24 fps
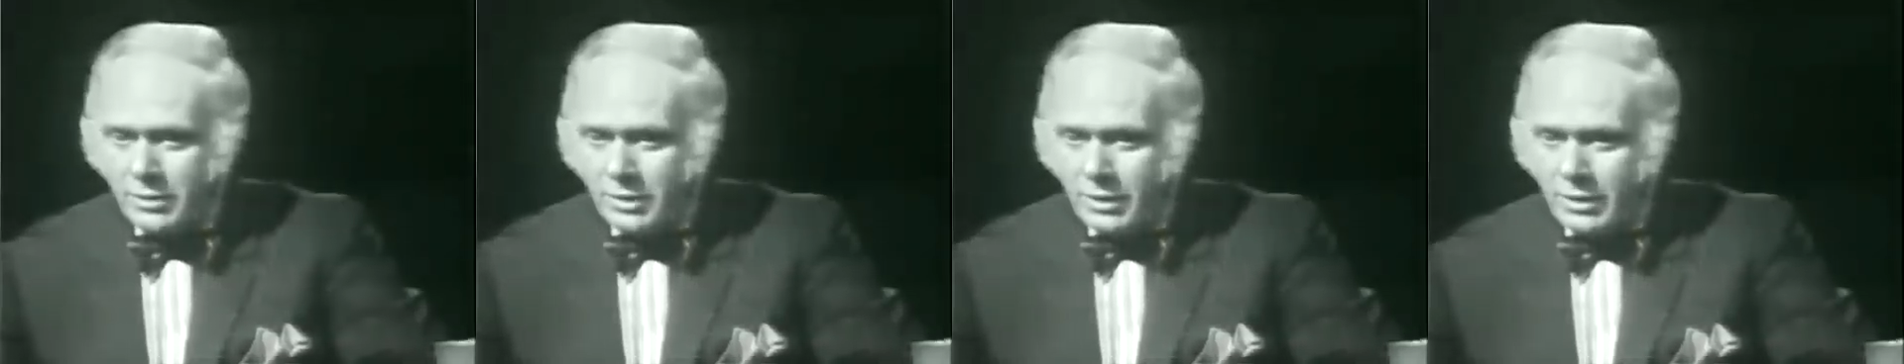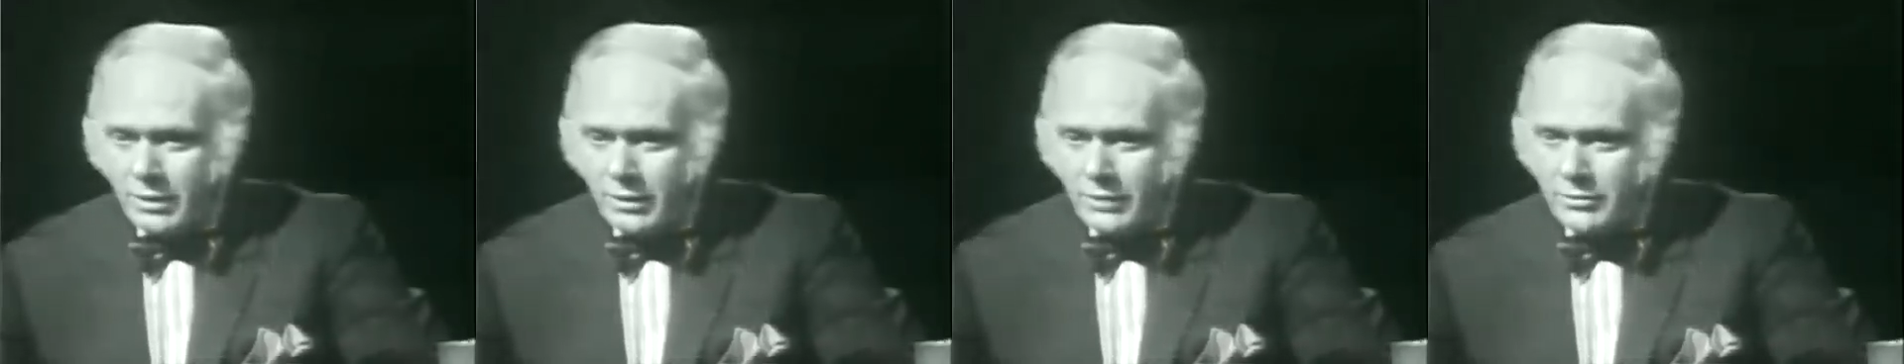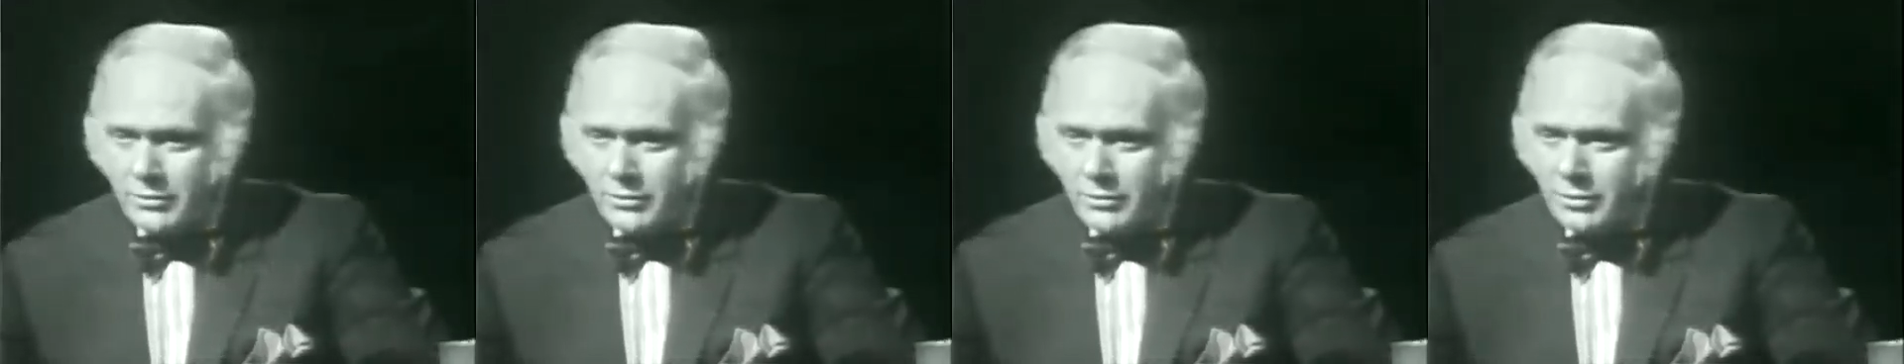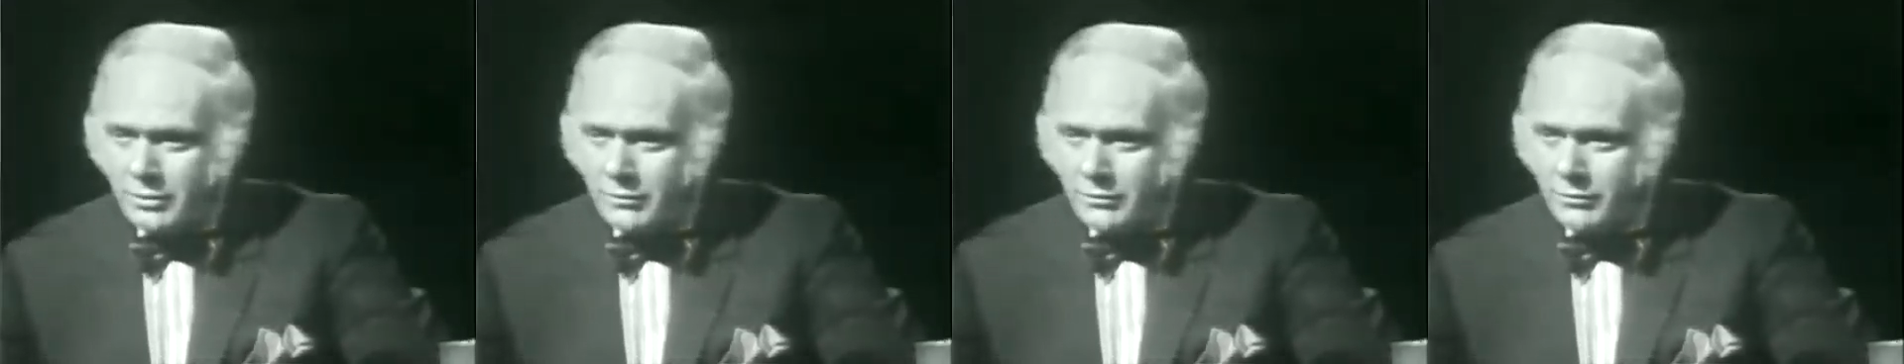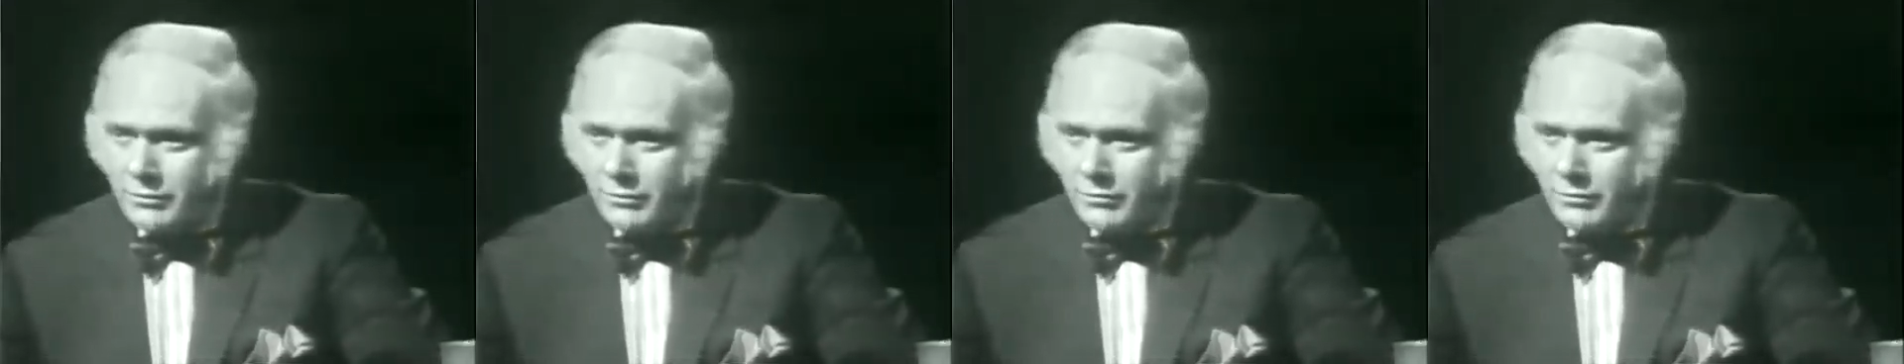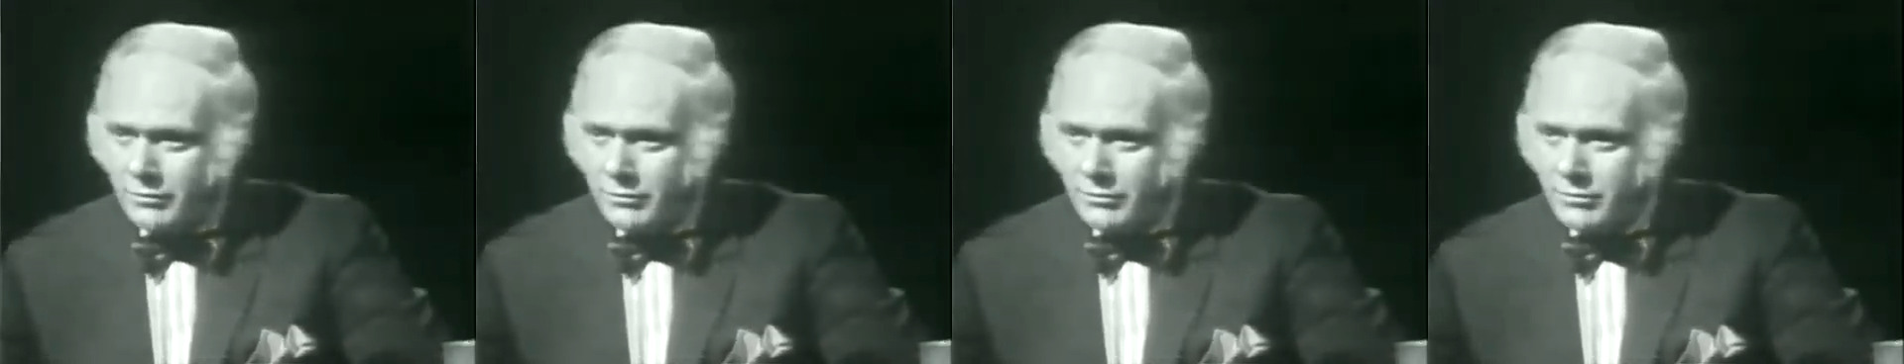How does it
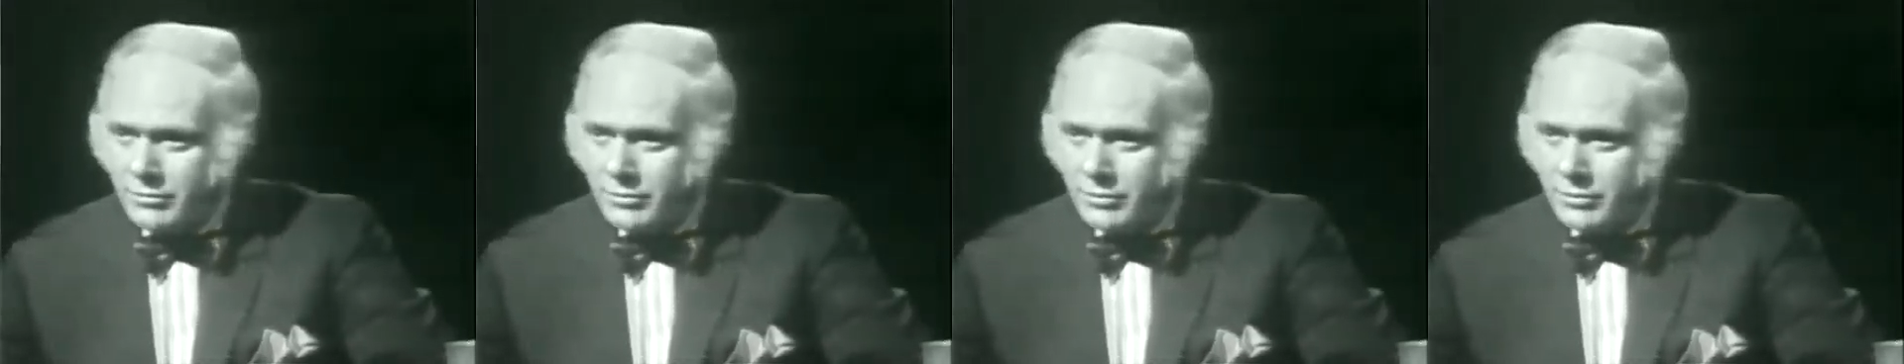differ from,